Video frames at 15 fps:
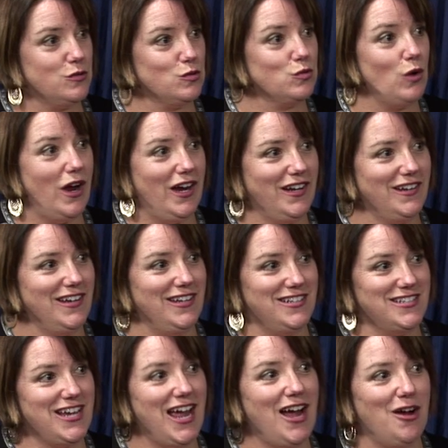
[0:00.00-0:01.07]
right in
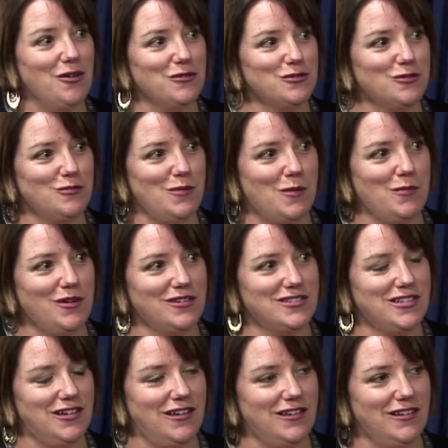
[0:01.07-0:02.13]
town to remember
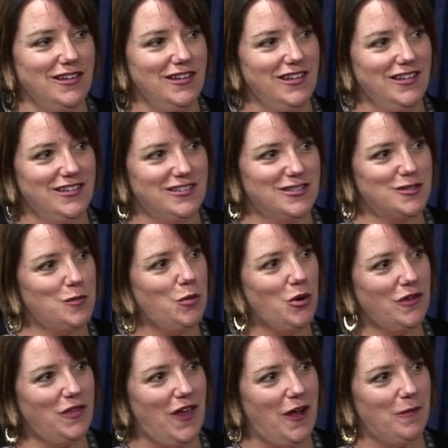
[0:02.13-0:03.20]
to
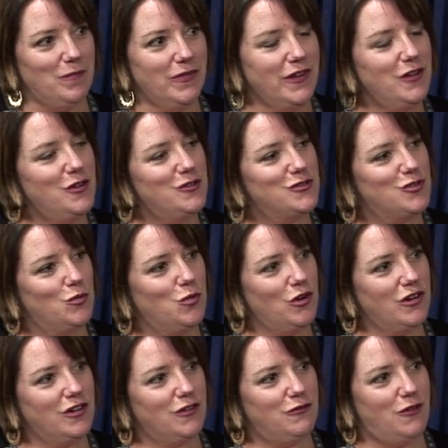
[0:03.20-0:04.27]
support them. Right. So we're
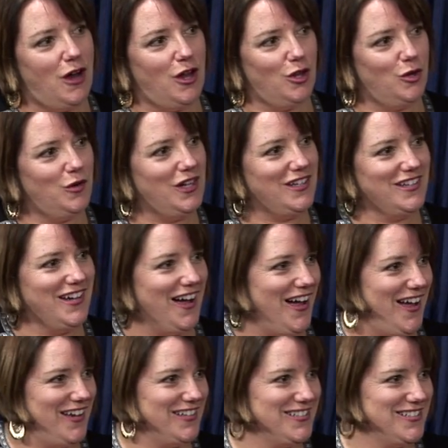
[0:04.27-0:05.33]
going to follow in
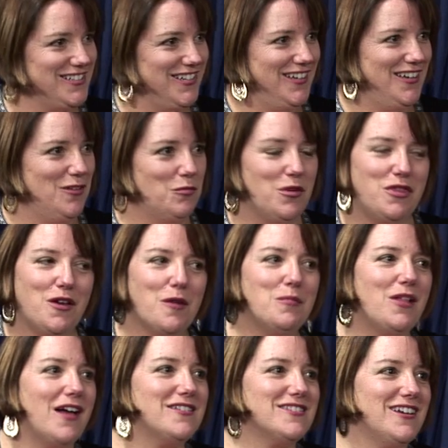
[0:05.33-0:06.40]
kind with their
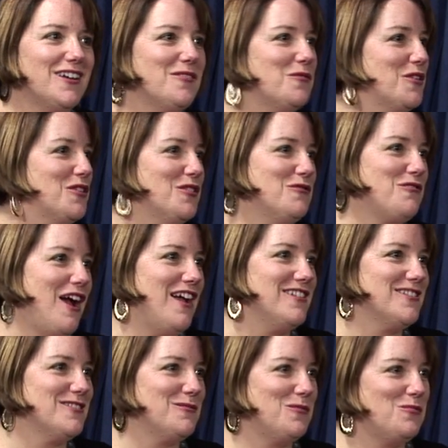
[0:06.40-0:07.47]
blessing. We're good
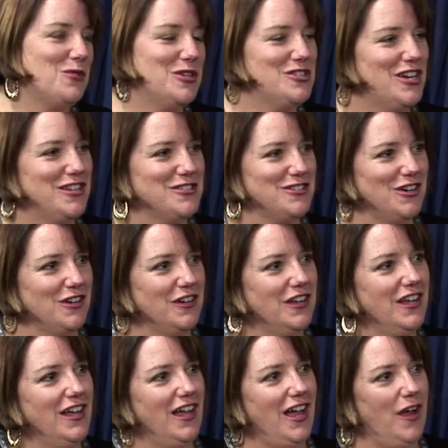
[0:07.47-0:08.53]
friends in Winchester,
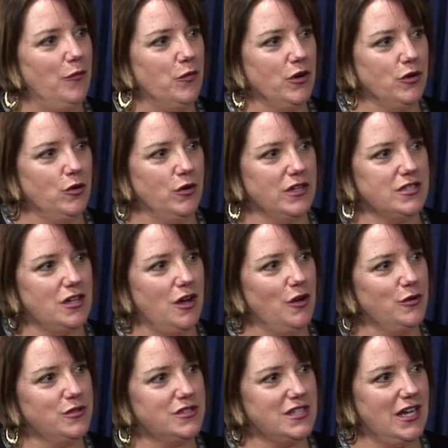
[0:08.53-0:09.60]
and we're going to
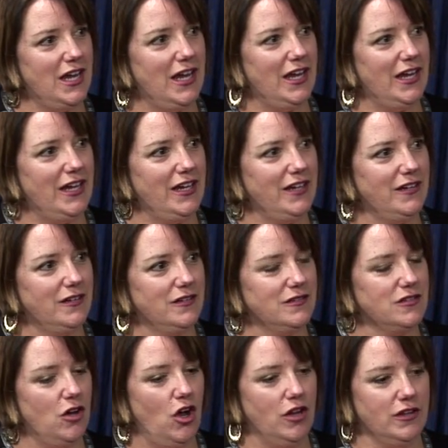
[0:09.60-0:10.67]
host a
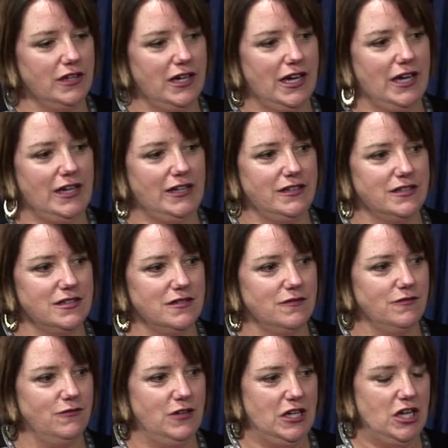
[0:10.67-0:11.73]
holiday
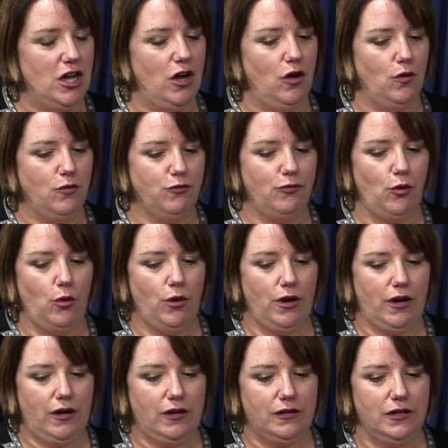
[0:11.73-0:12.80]
video
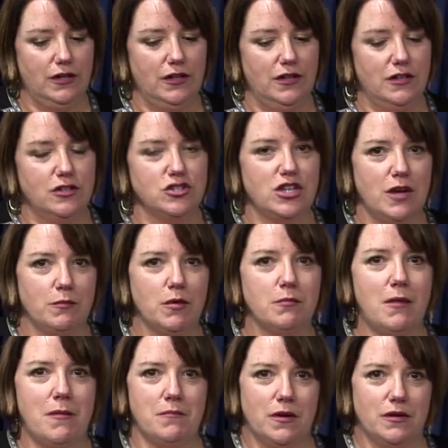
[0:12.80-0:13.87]
for chamber
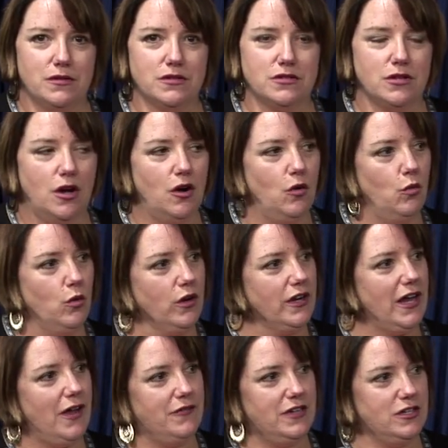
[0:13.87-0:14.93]
members. So we're going
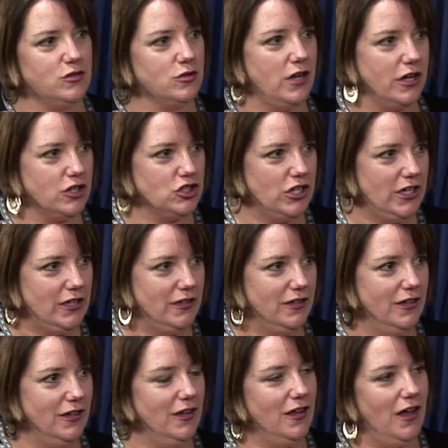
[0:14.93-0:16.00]
to have an introduction
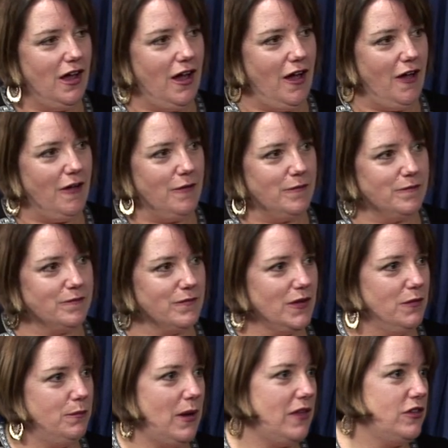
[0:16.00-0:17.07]

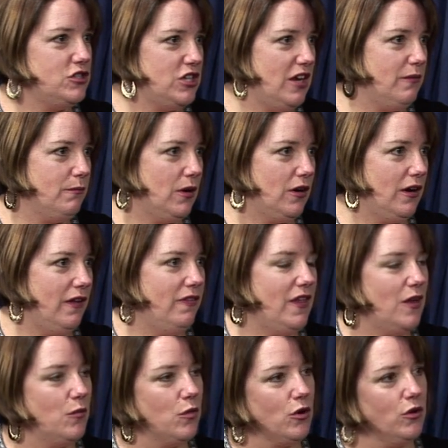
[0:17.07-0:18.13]
by the chamber, and
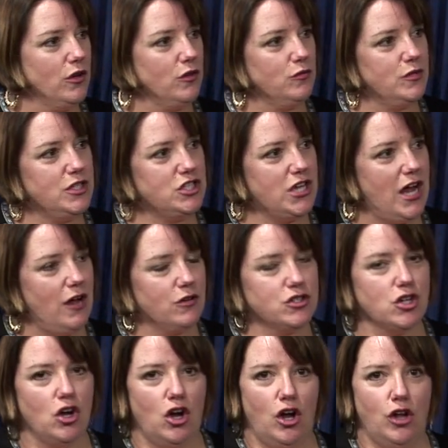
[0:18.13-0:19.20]
then we're going to reach out
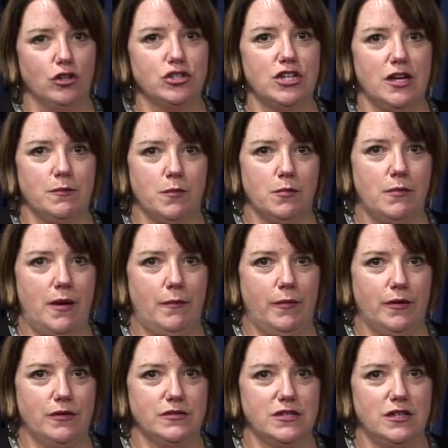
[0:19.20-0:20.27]
to all chamber
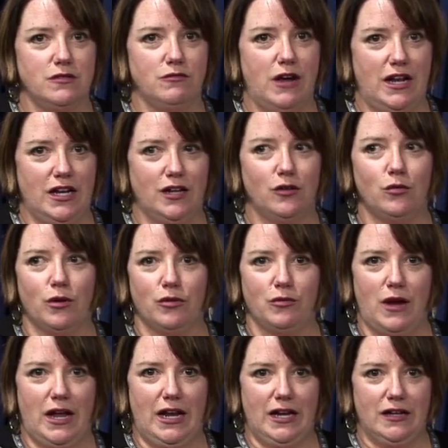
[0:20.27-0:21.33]
members in Reading and North
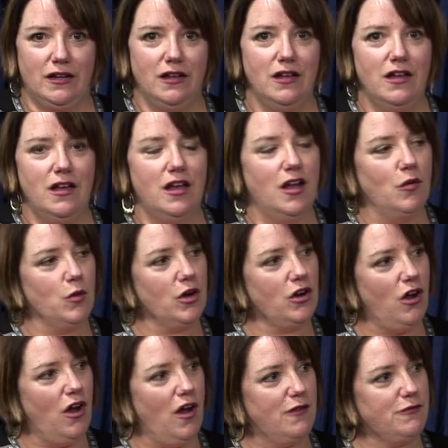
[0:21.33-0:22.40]
Reading, and we're going
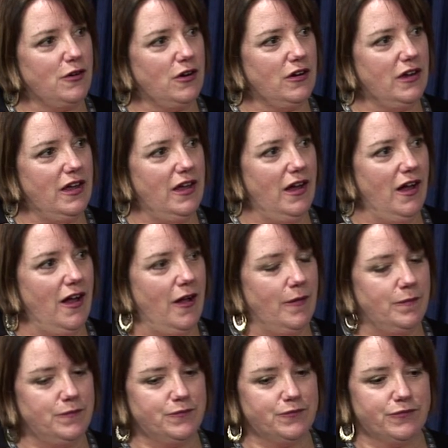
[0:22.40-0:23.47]
to offer
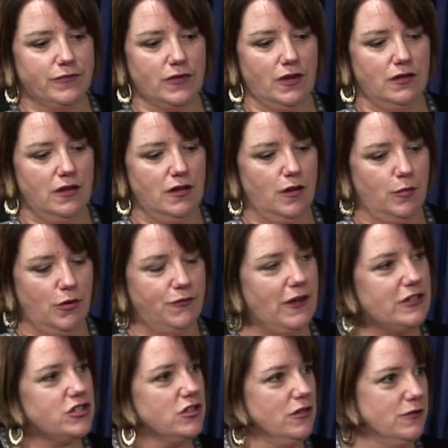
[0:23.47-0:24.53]

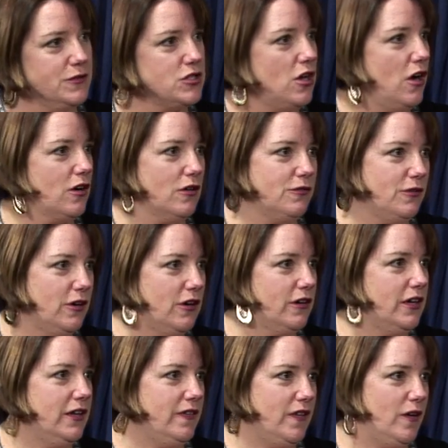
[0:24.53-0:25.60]
professional photographer
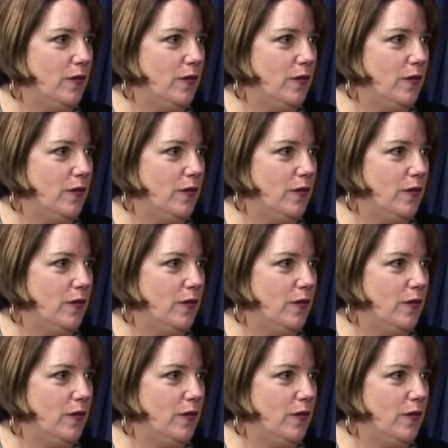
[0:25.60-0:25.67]
in their